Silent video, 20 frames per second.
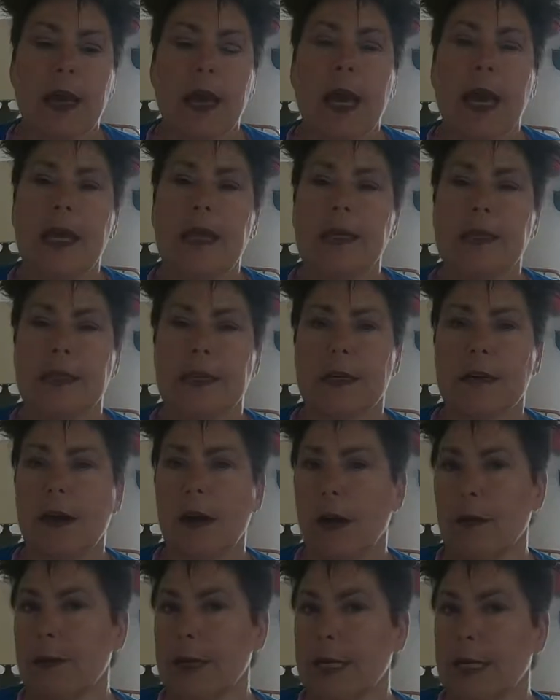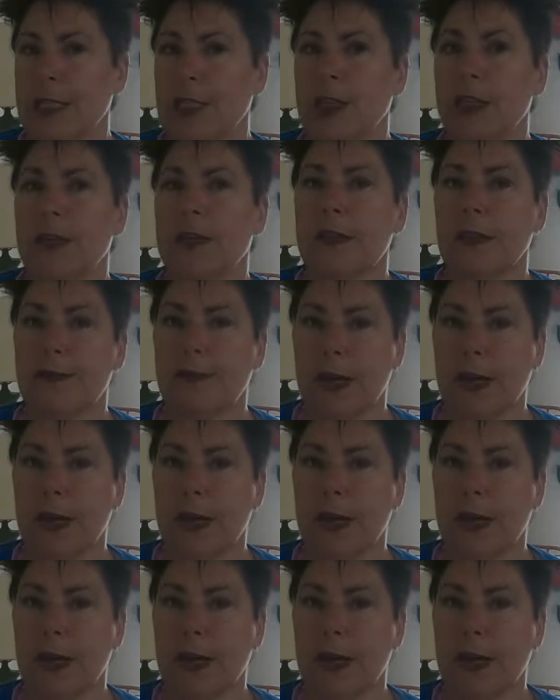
and it's a combination of the